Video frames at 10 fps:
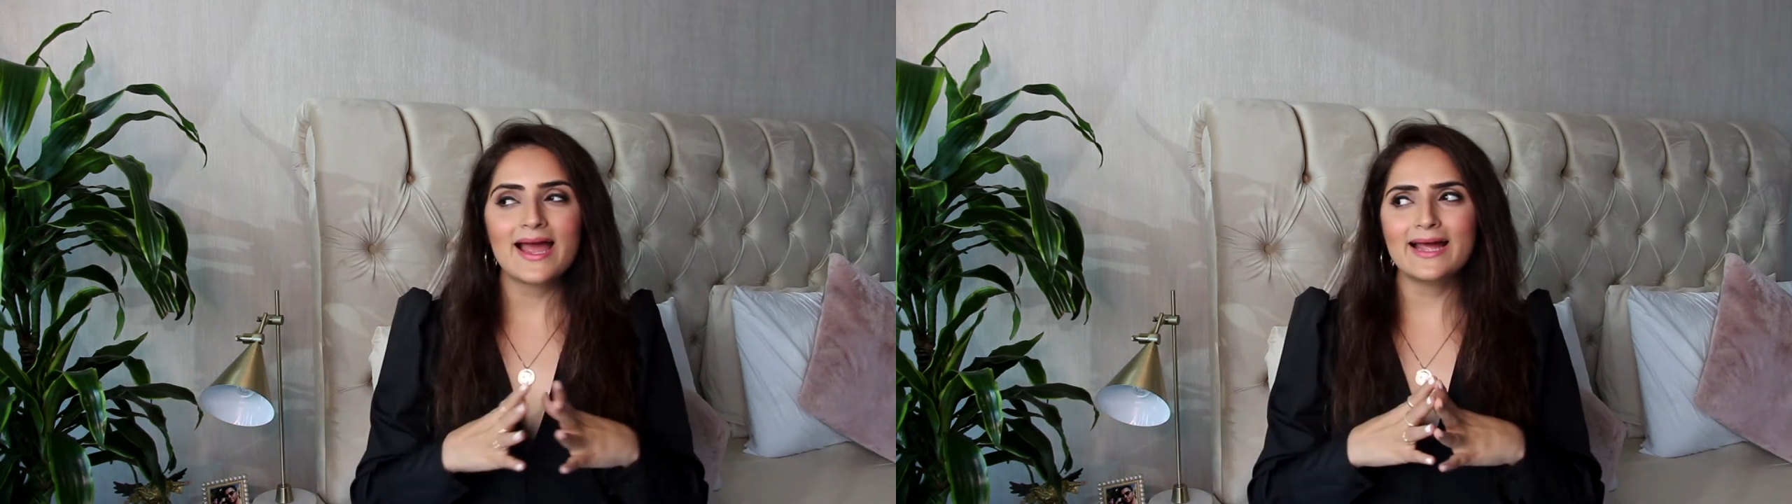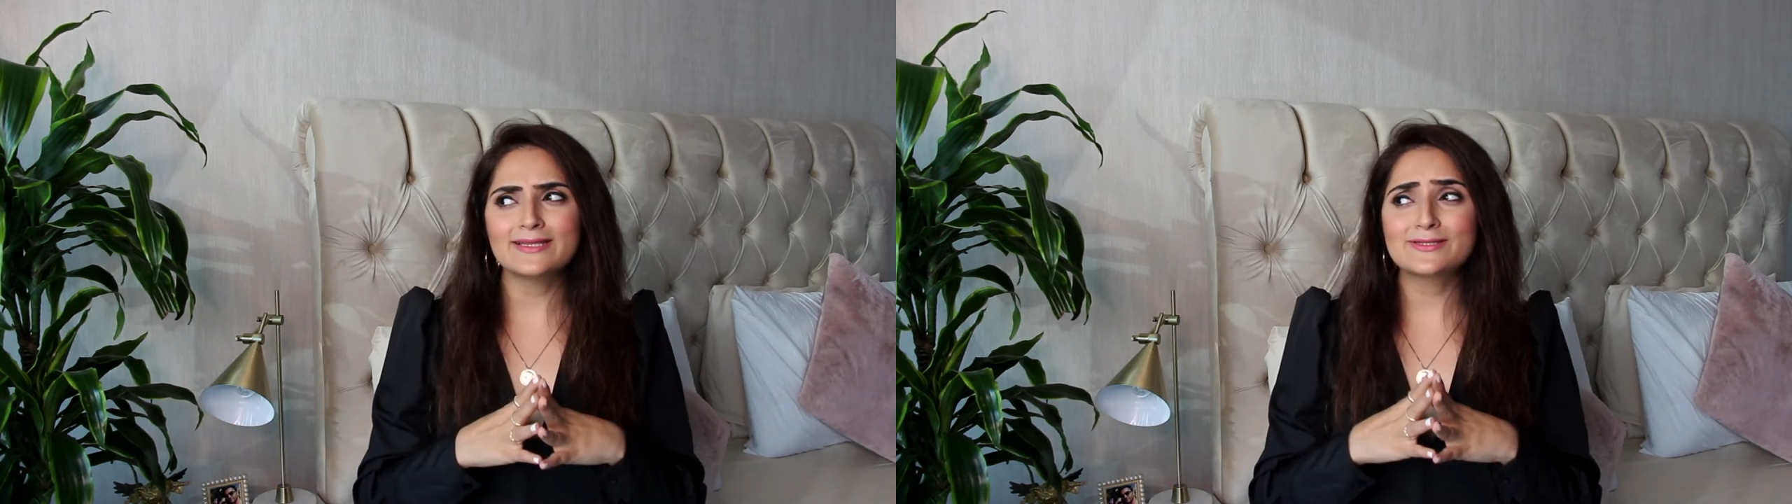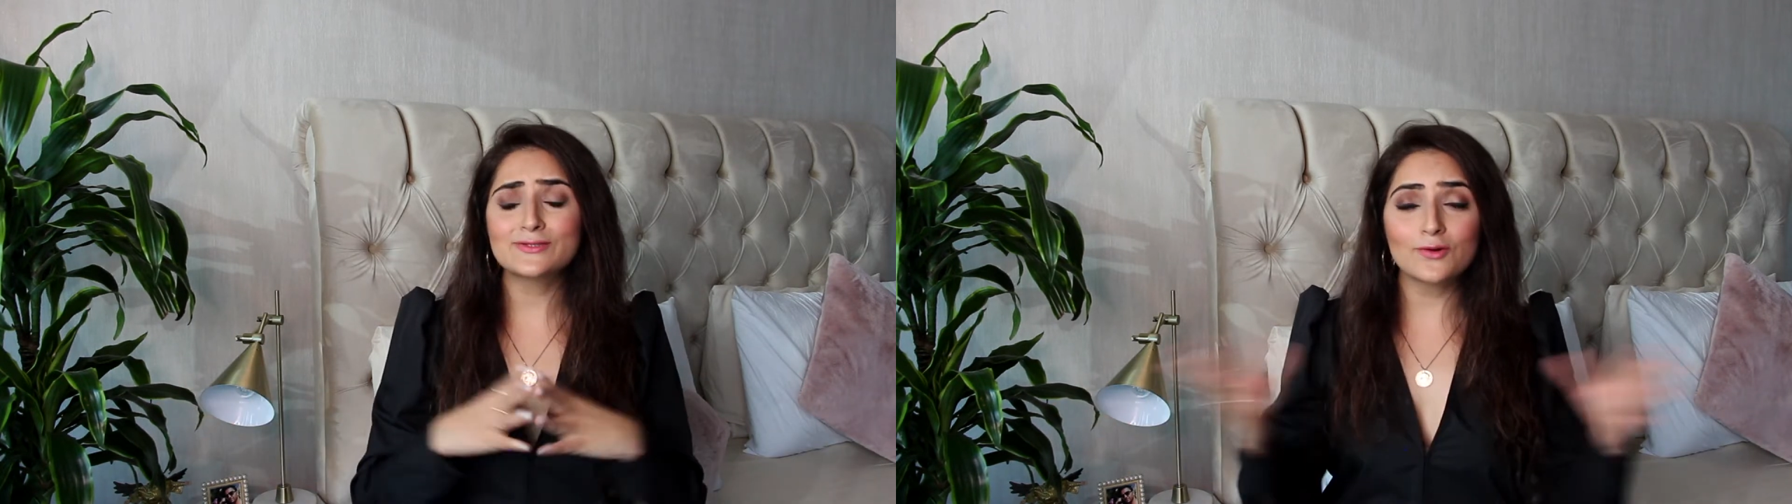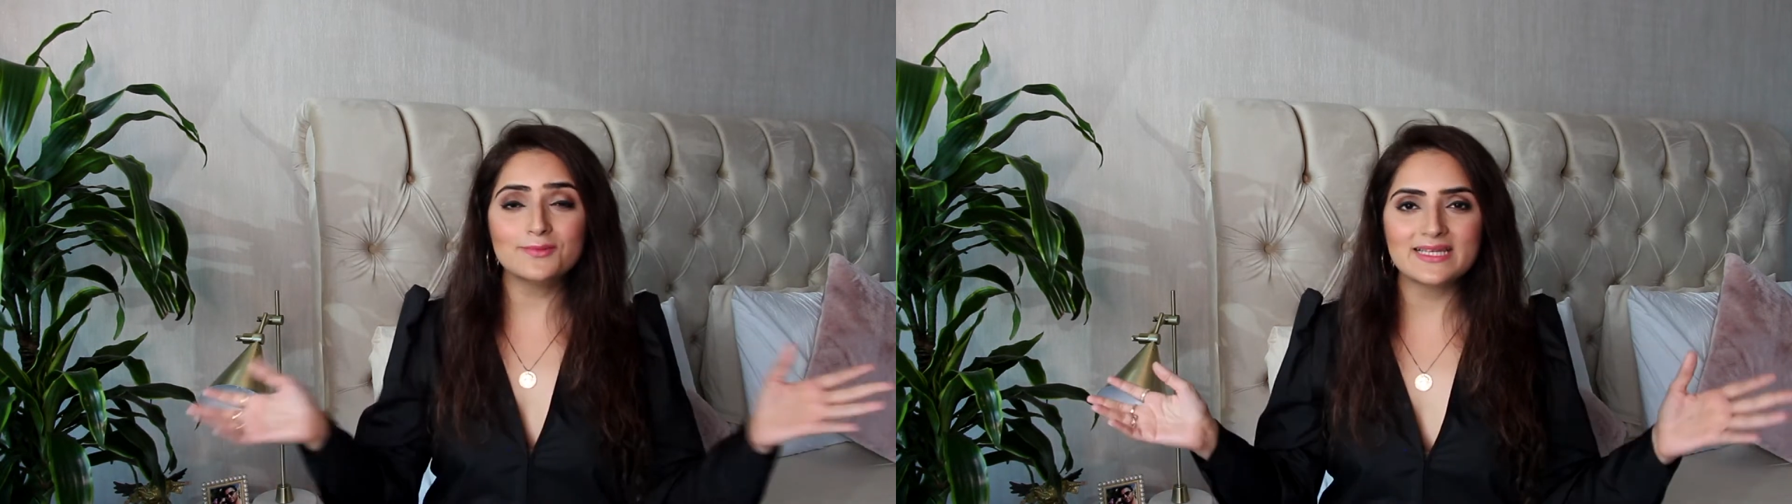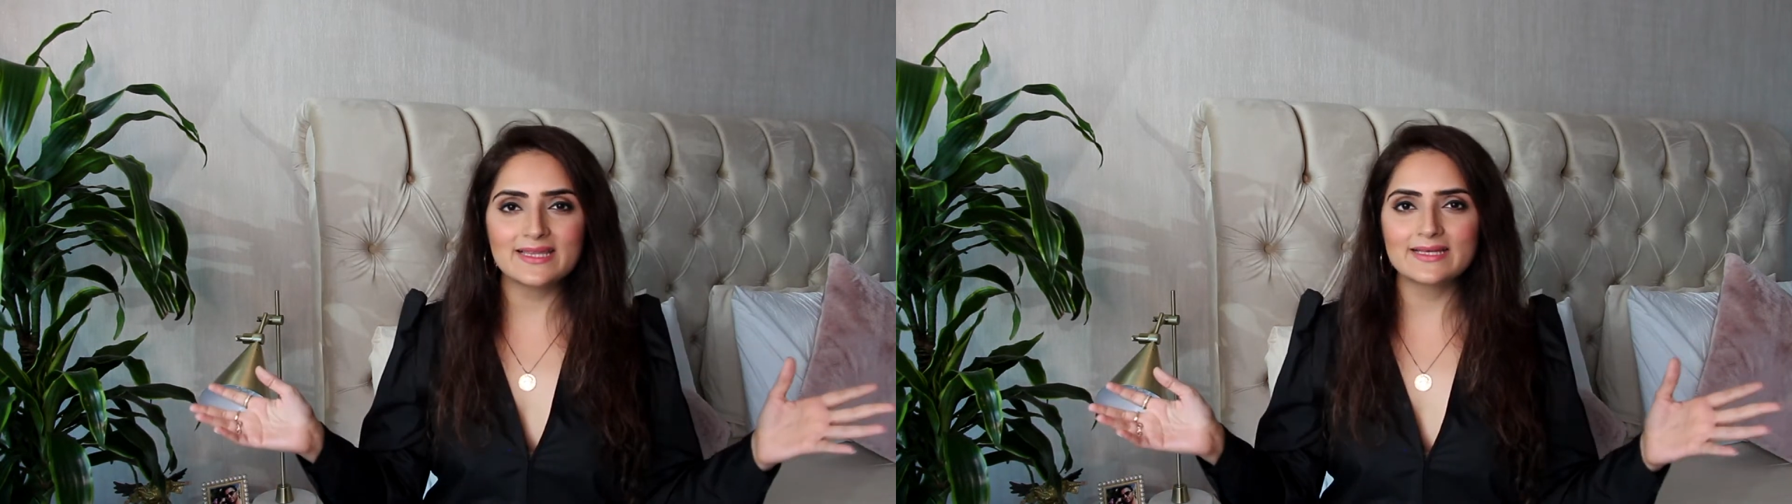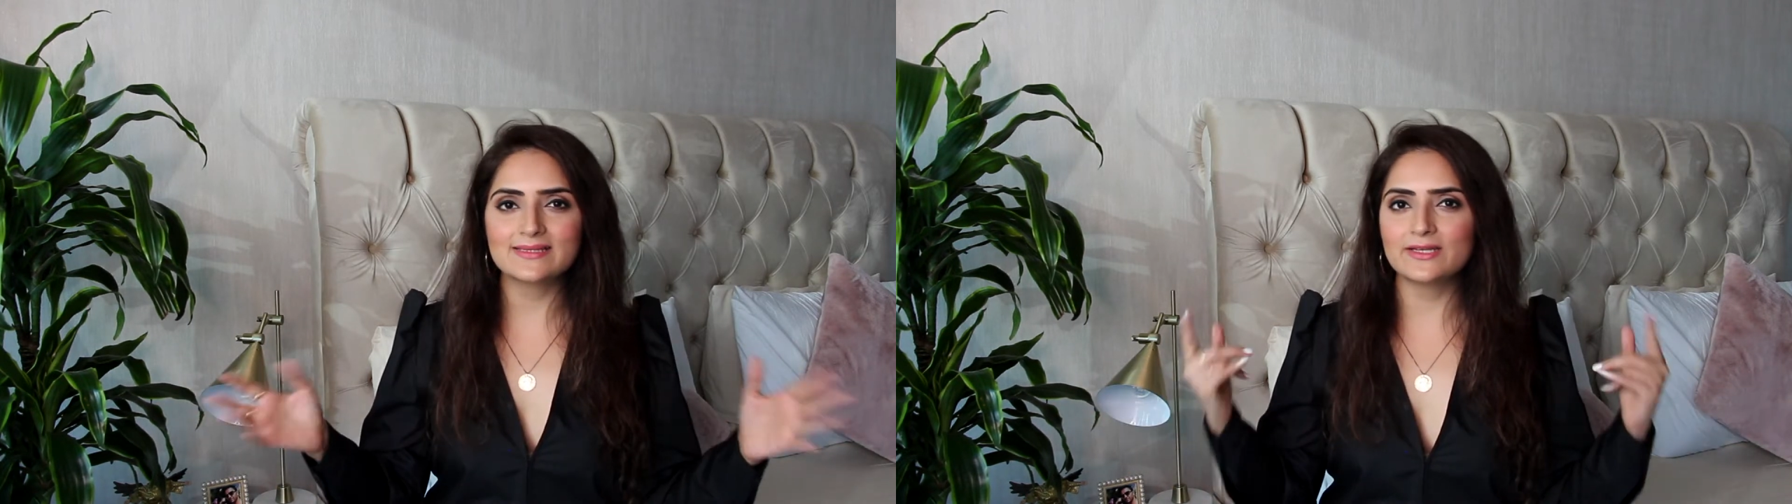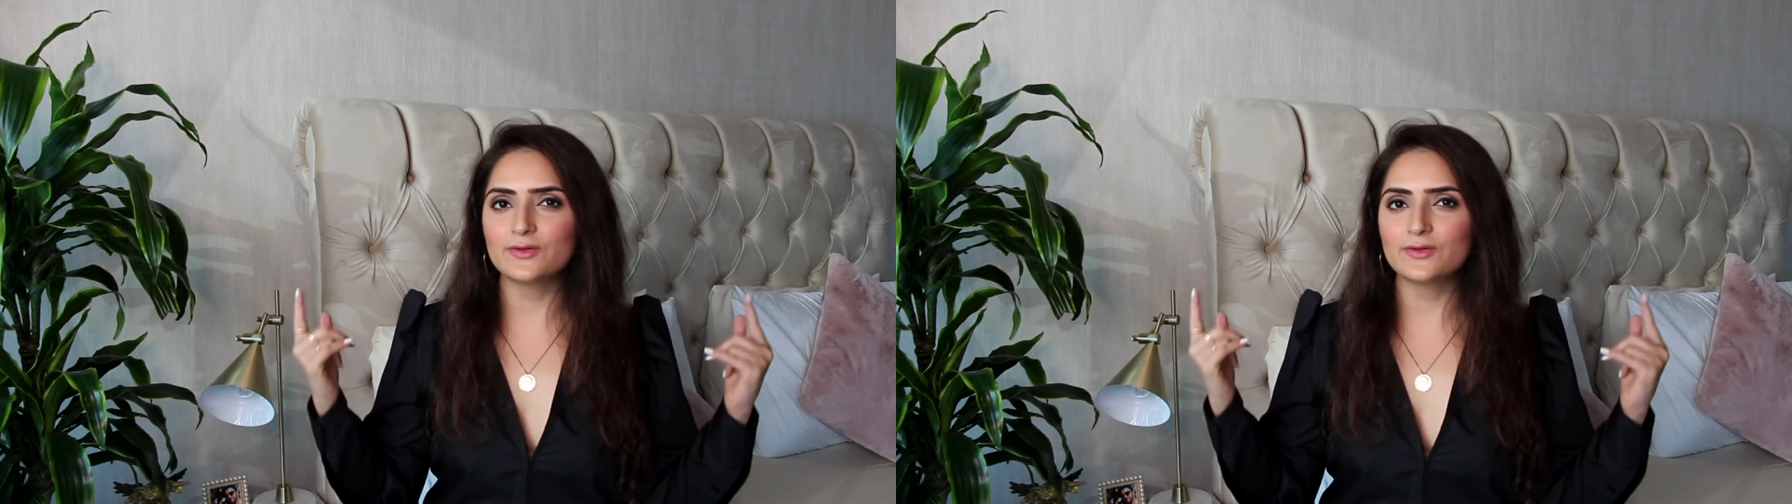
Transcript: and so many things that